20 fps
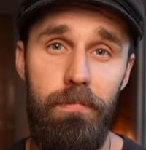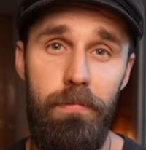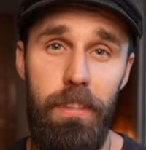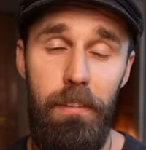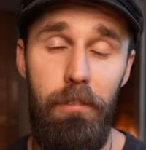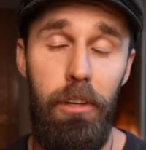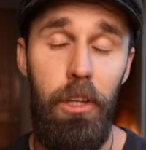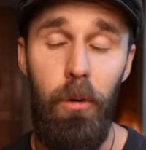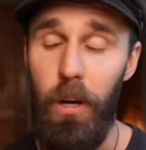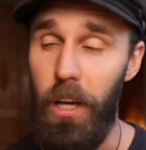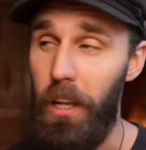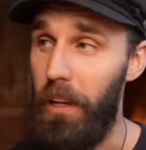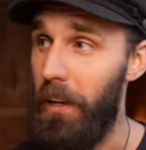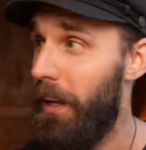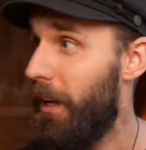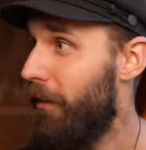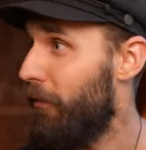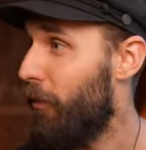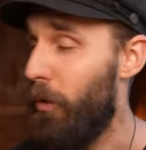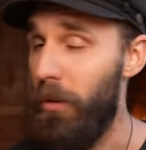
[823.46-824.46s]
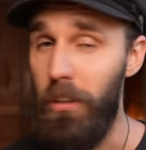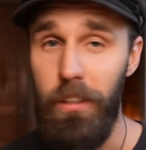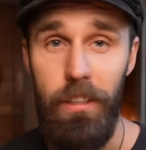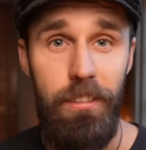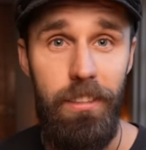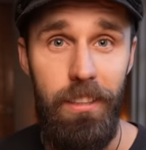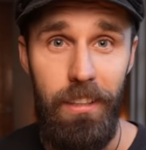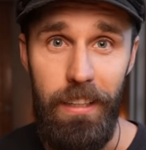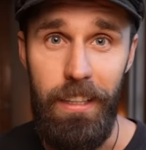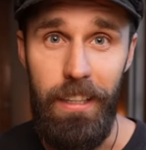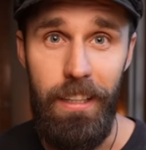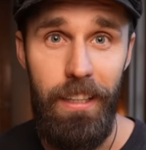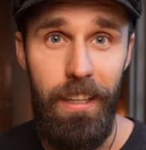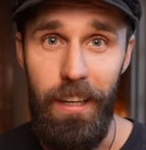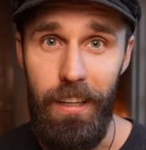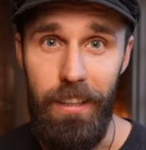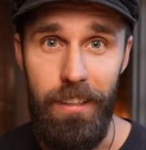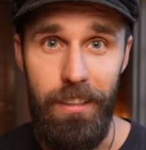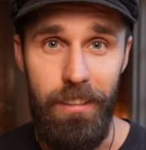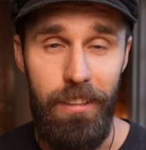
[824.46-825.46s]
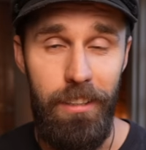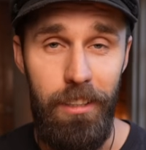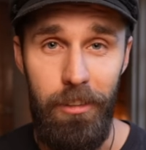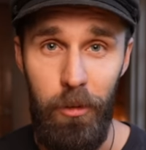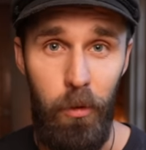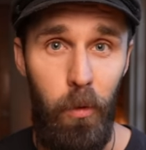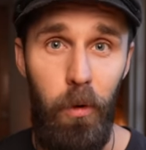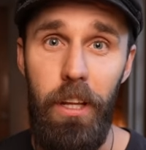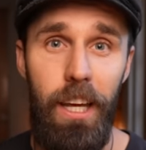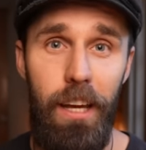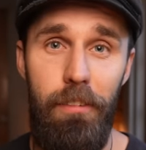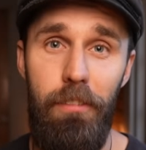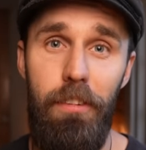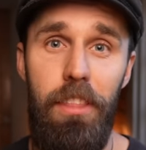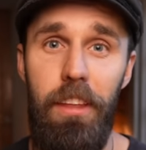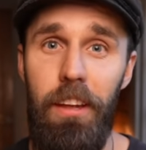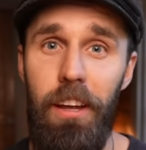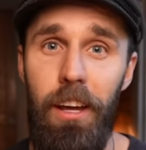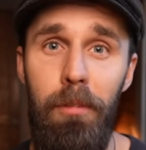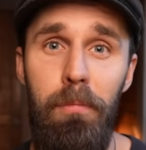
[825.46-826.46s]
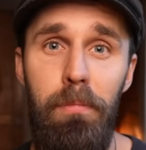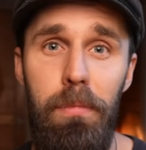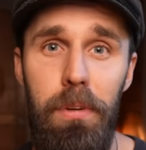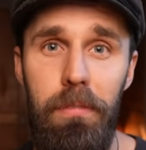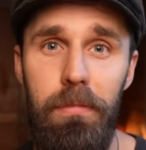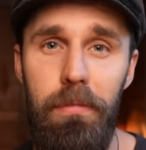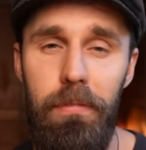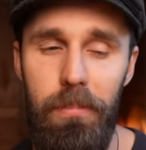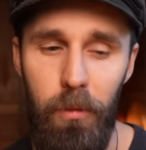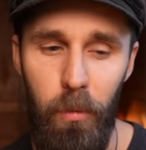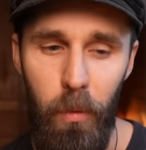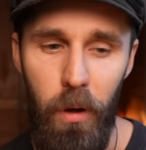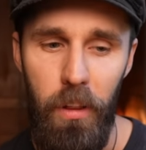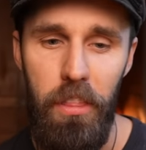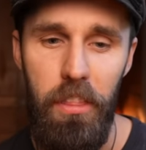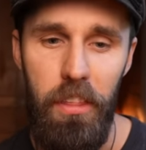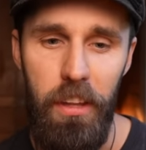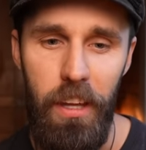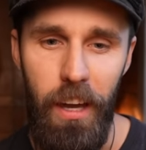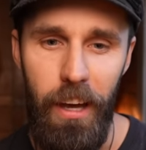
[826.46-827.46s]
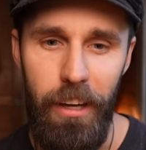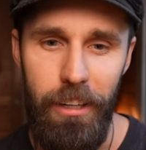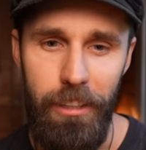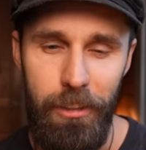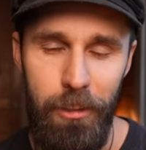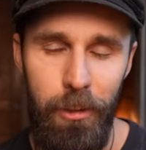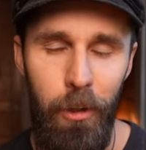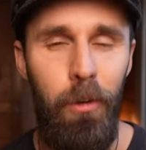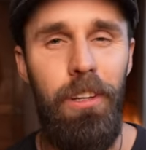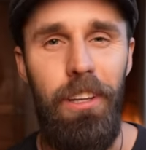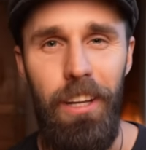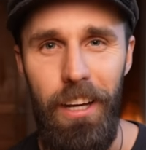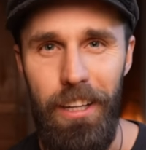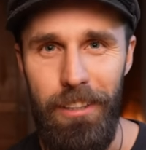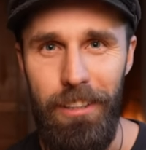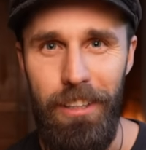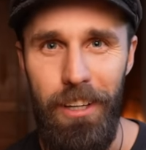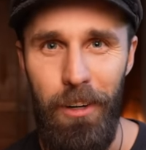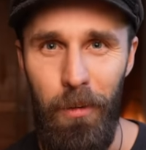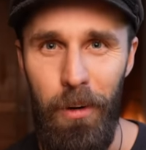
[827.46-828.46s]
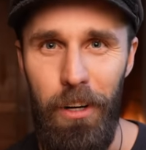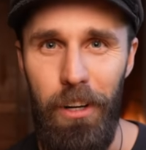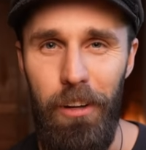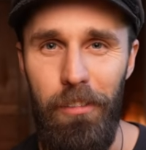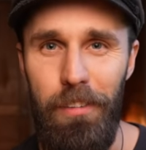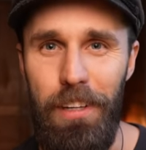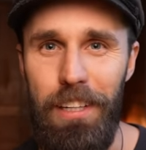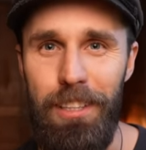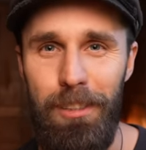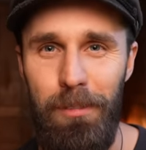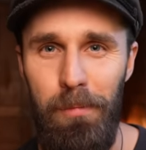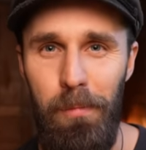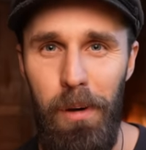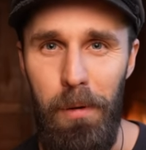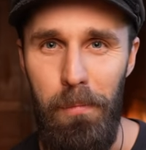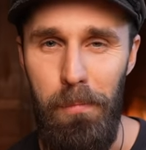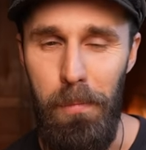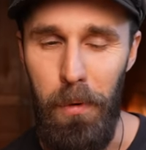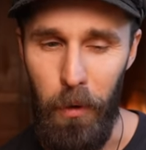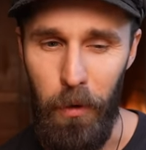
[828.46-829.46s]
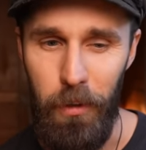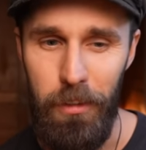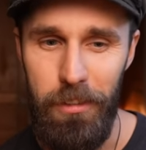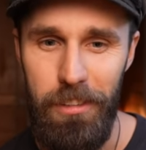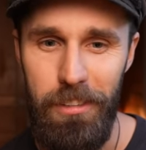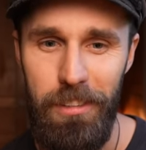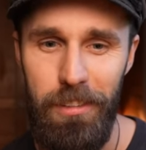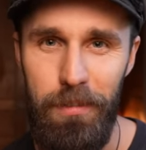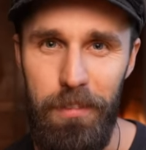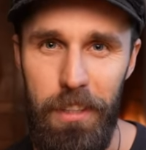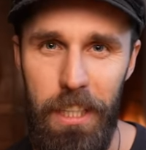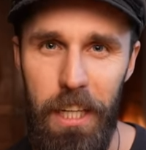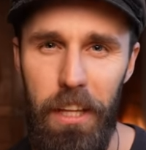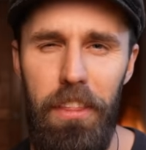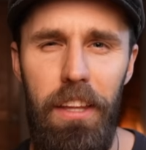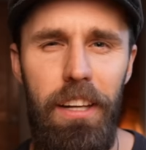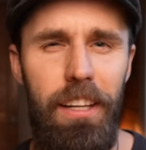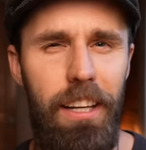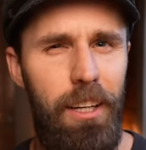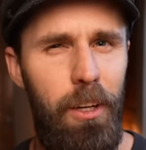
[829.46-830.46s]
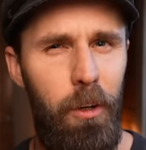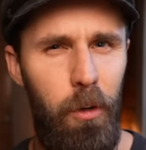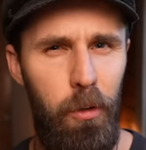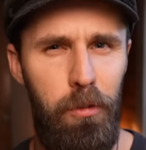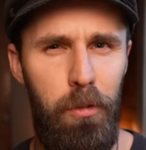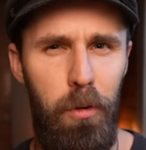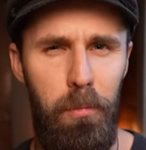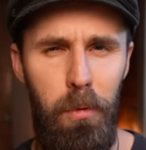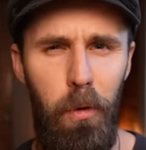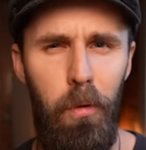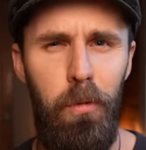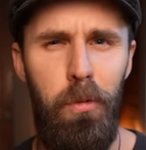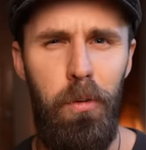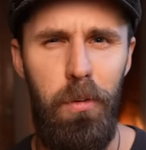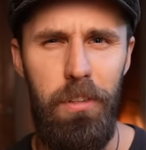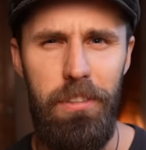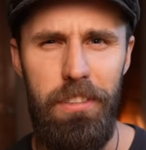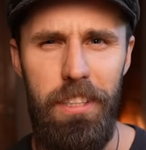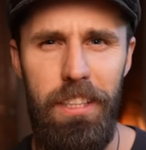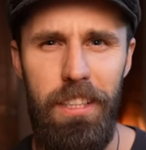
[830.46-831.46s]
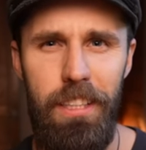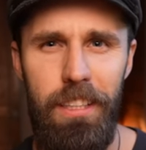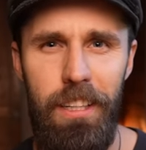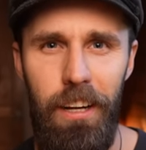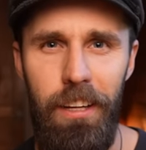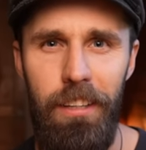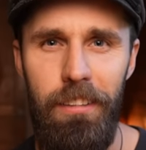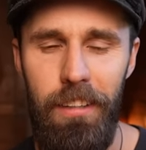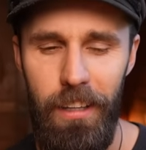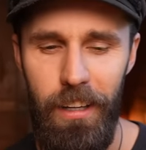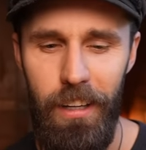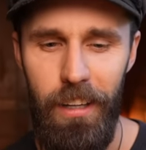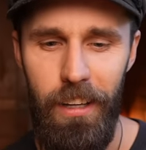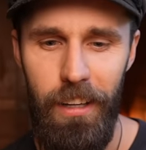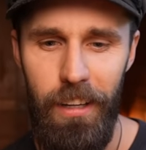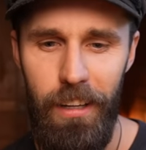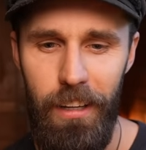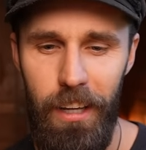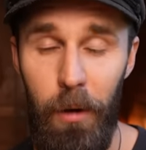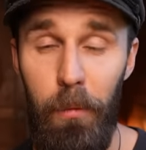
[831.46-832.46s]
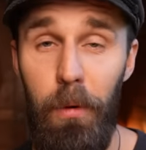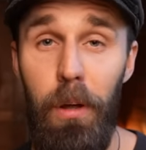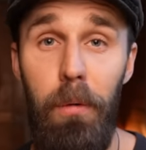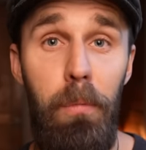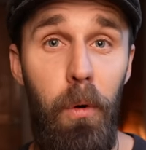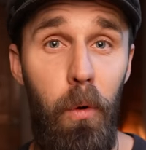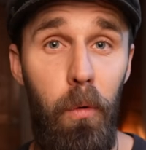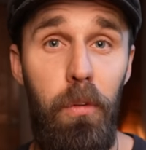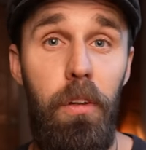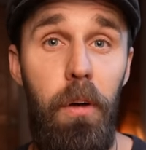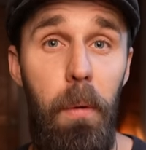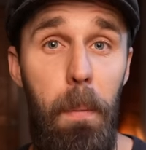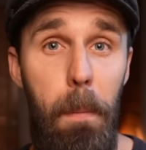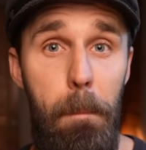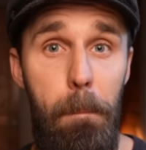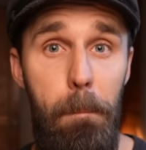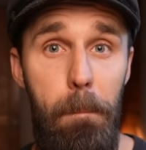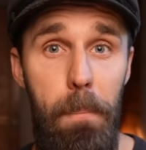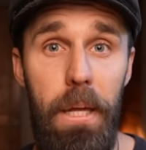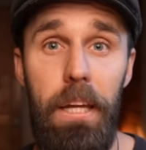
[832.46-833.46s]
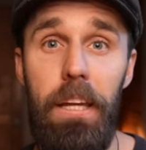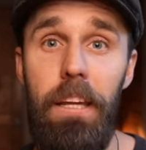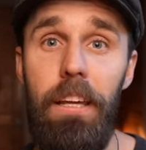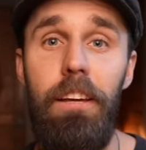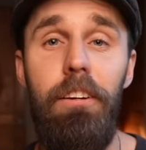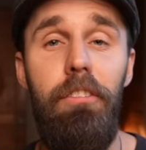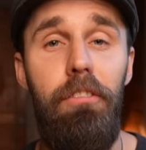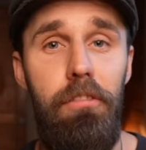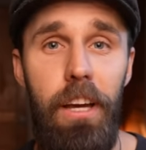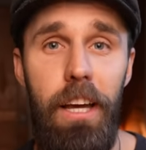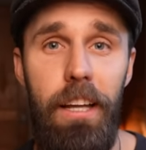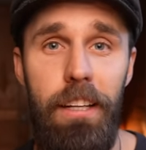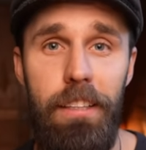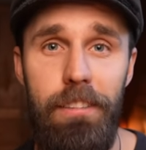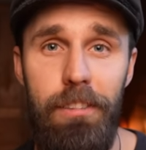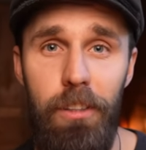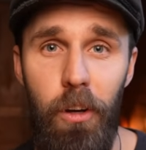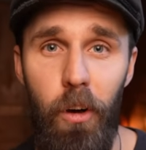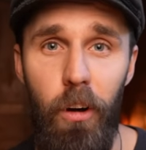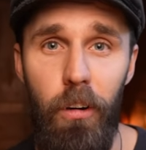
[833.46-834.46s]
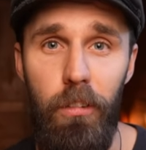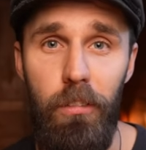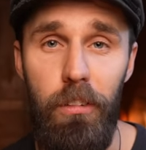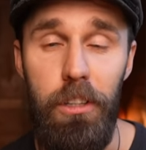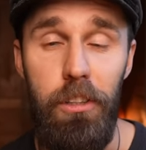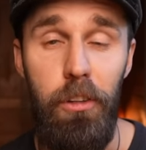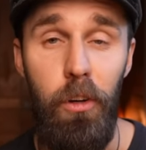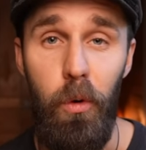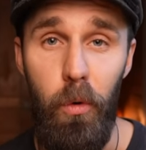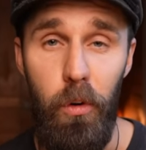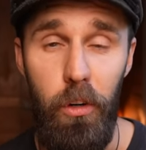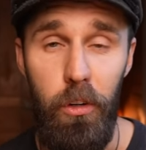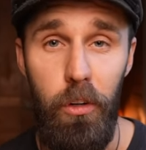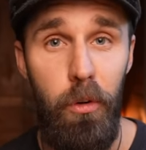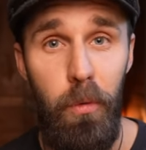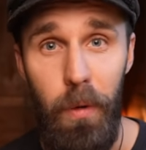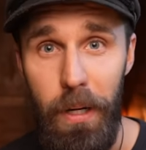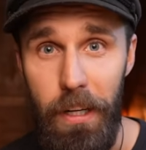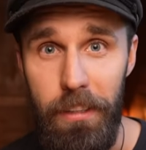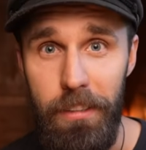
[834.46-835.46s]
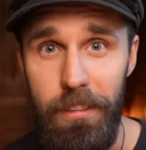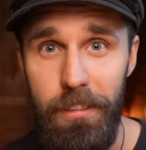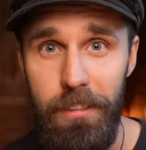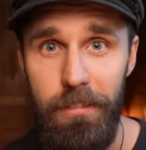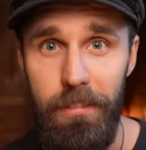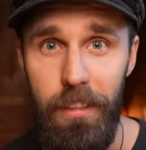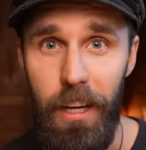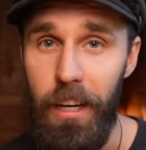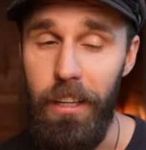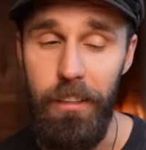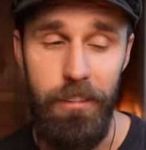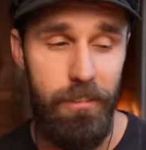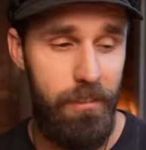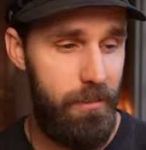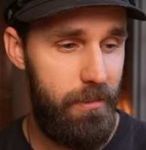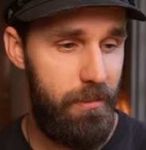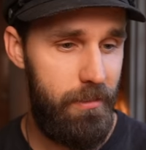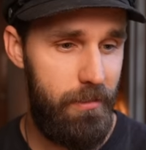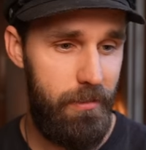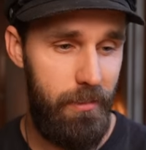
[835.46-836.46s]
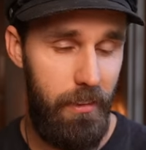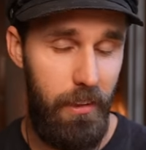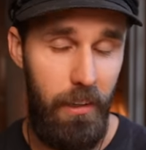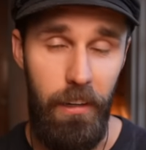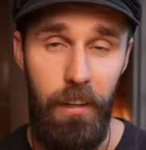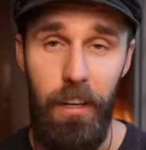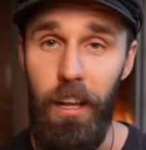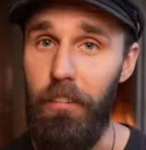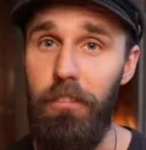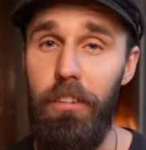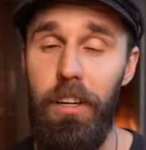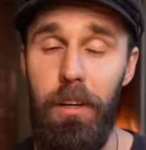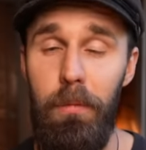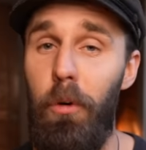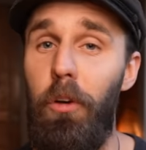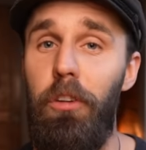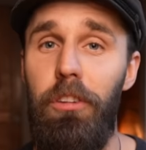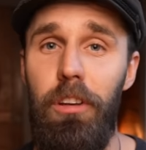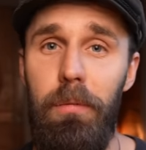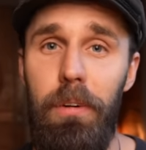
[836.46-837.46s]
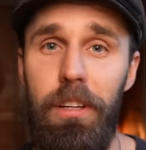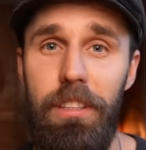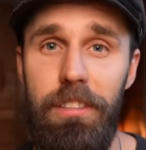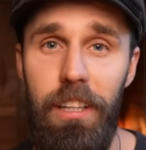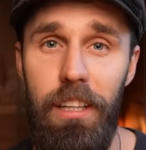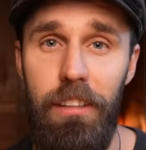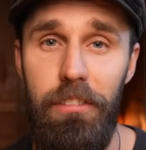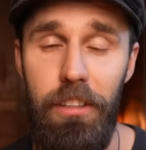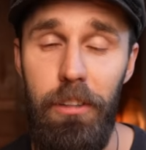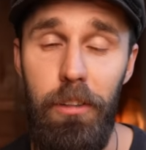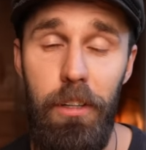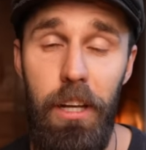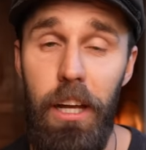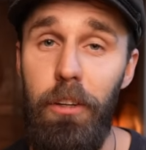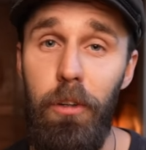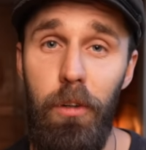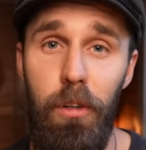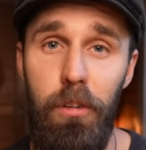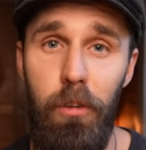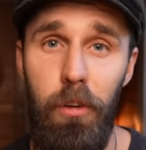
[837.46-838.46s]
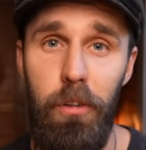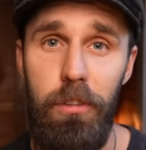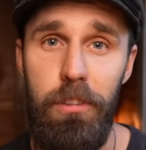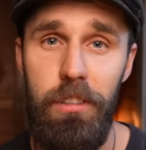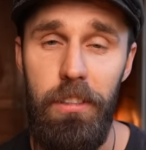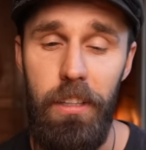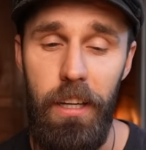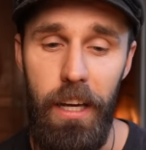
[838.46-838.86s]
Even though I love all this cleaning and sorting everything up, one thing I don't like to get rid of is my books. And I think that goes for both Christina and I. And we are both big fans of The Lord of the Rings. I love immersing myself into that universe.